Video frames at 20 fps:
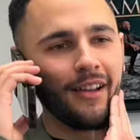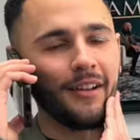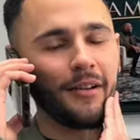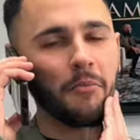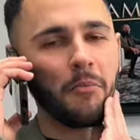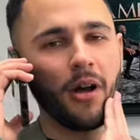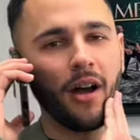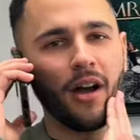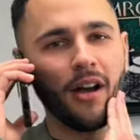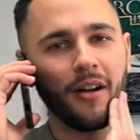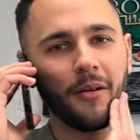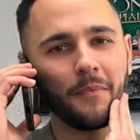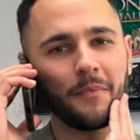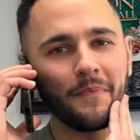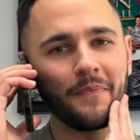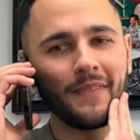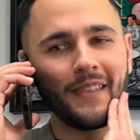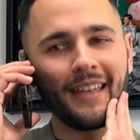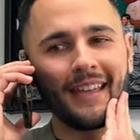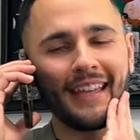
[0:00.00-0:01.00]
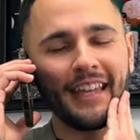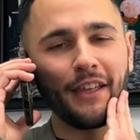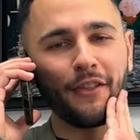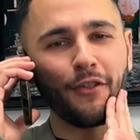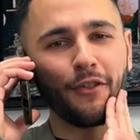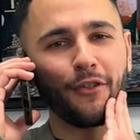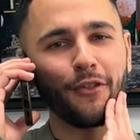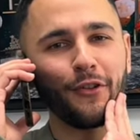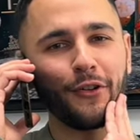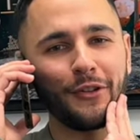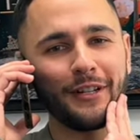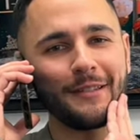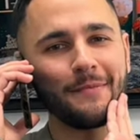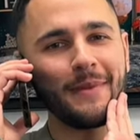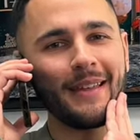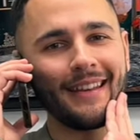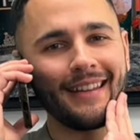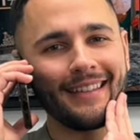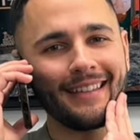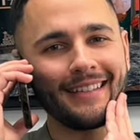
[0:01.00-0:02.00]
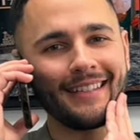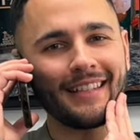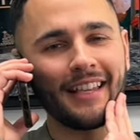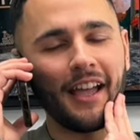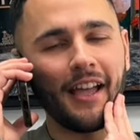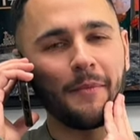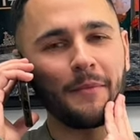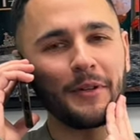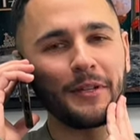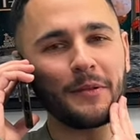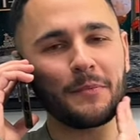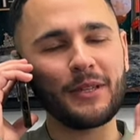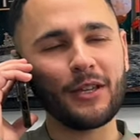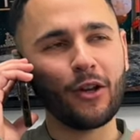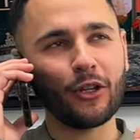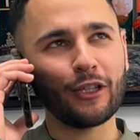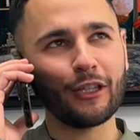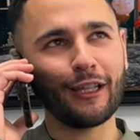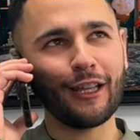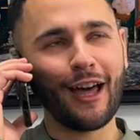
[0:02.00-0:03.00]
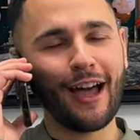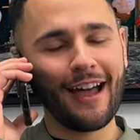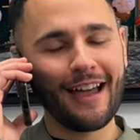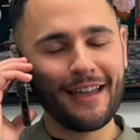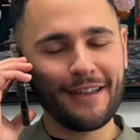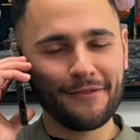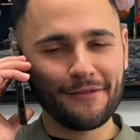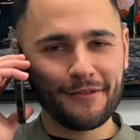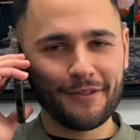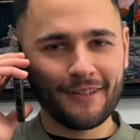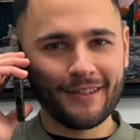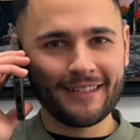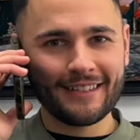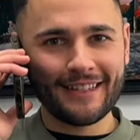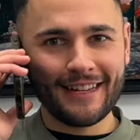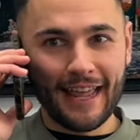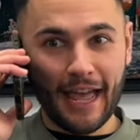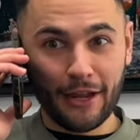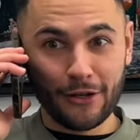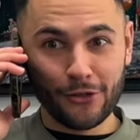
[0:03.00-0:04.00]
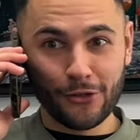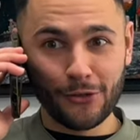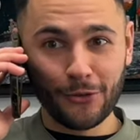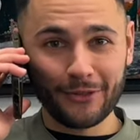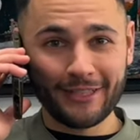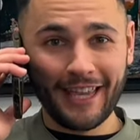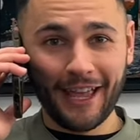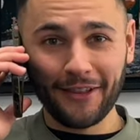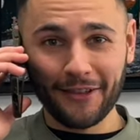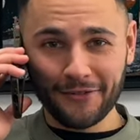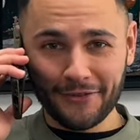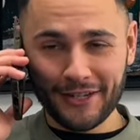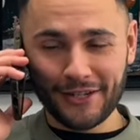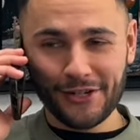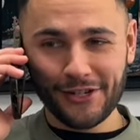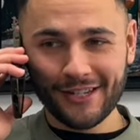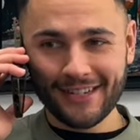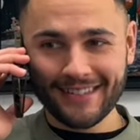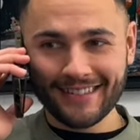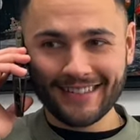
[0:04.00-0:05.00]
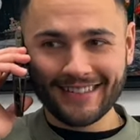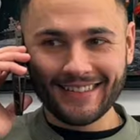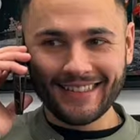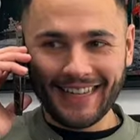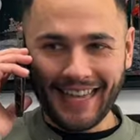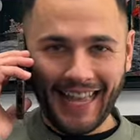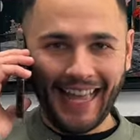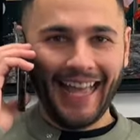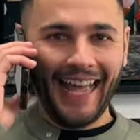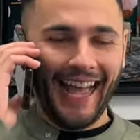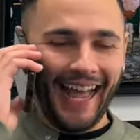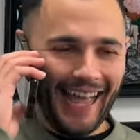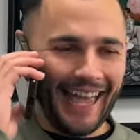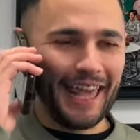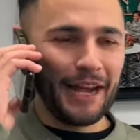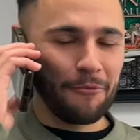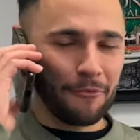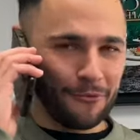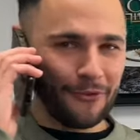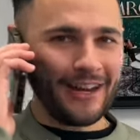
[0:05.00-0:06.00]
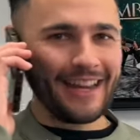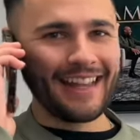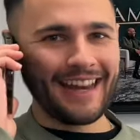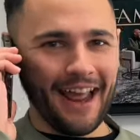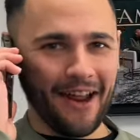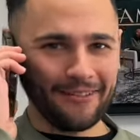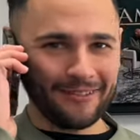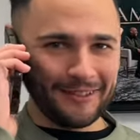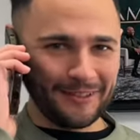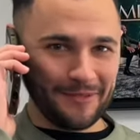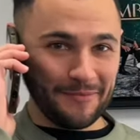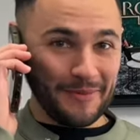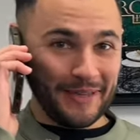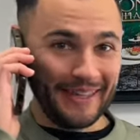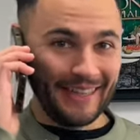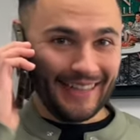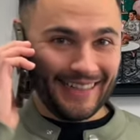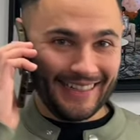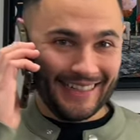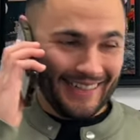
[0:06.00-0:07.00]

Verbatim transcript: Mom, in 30 minutes, I'm going to be on live national television. And I'm freaking out a little bit.